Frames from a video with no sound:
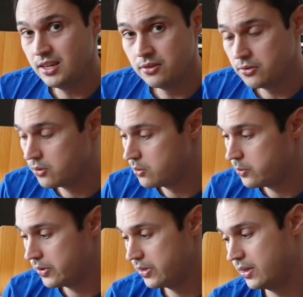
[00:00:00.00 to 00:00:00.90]
issue
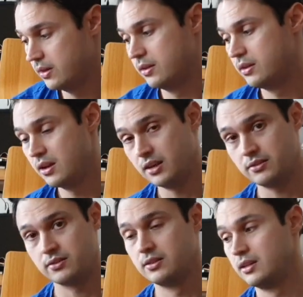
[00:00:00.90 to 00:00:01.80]
with the nut.
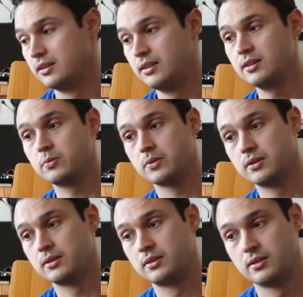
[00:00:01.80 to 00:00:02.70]
And this one,